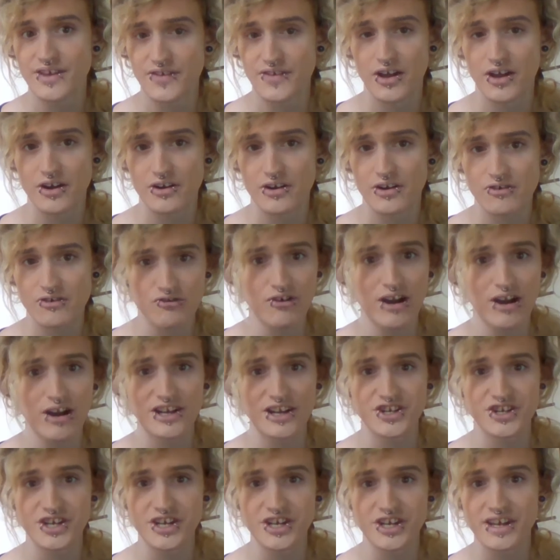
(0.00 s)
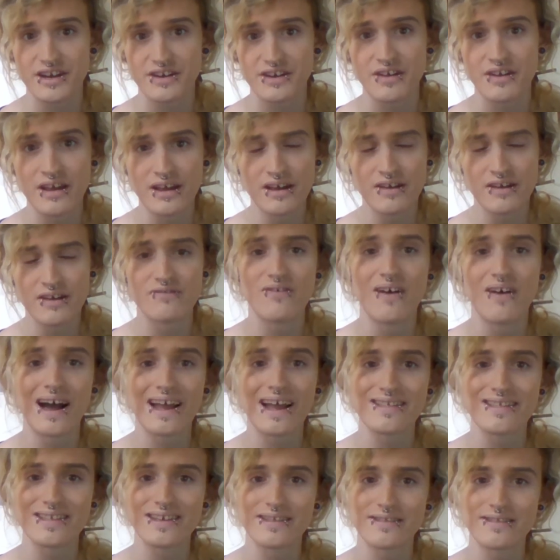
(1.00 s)
a crashing and
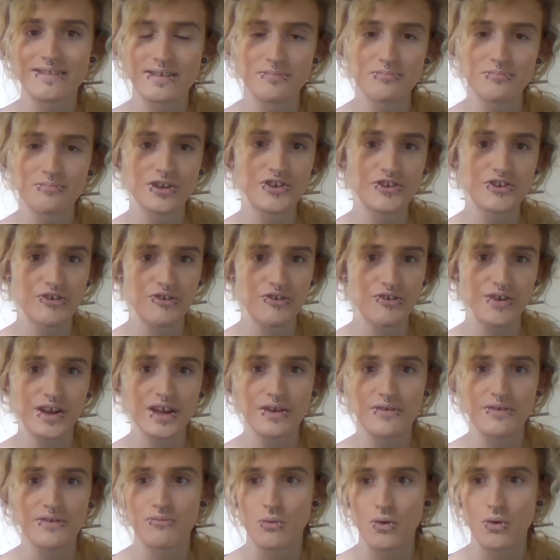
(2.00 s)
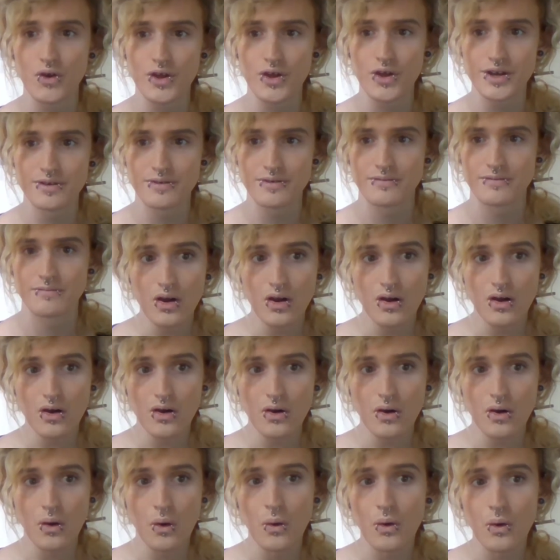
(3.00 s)
violent splintering of wood?
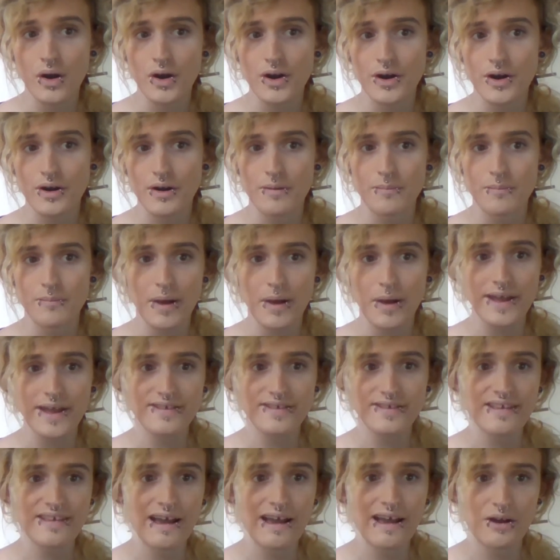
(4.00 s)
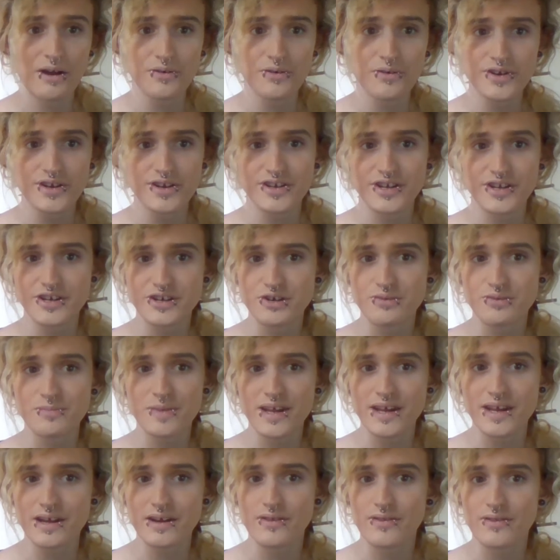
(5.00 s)
Or by sound, did you
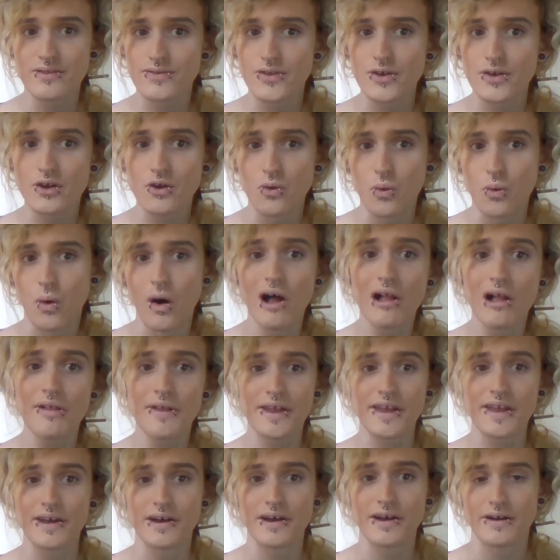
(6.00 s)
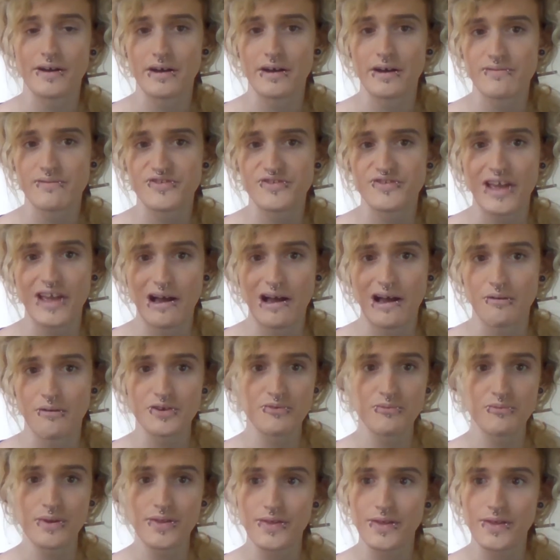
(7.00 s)
mean the qualia of
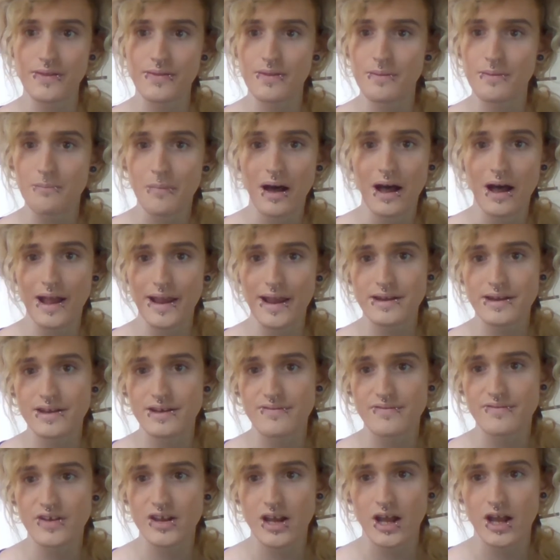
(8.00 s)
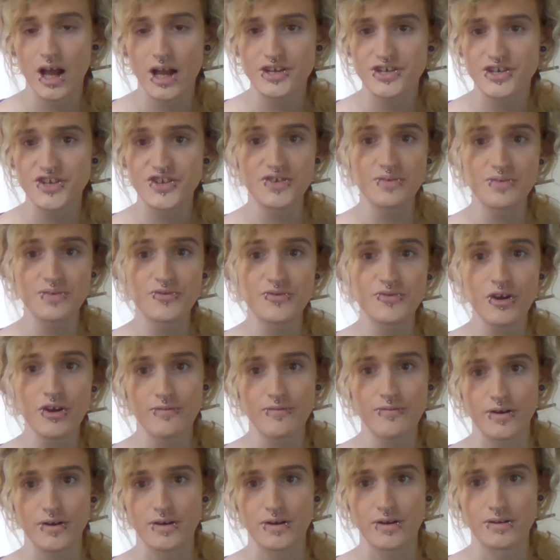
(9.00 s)
sound within the mind of a conscious
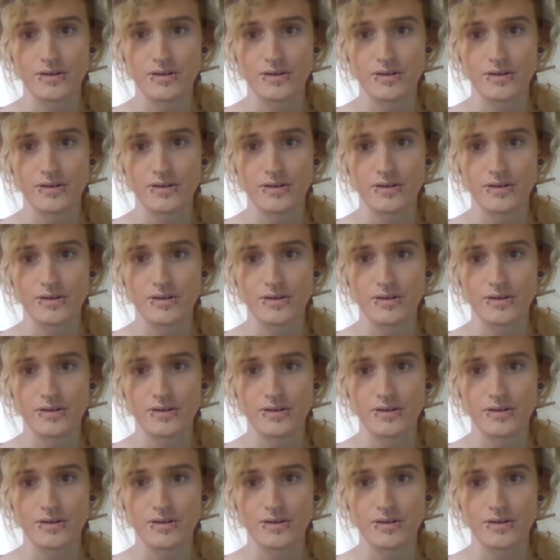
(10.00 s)
observer?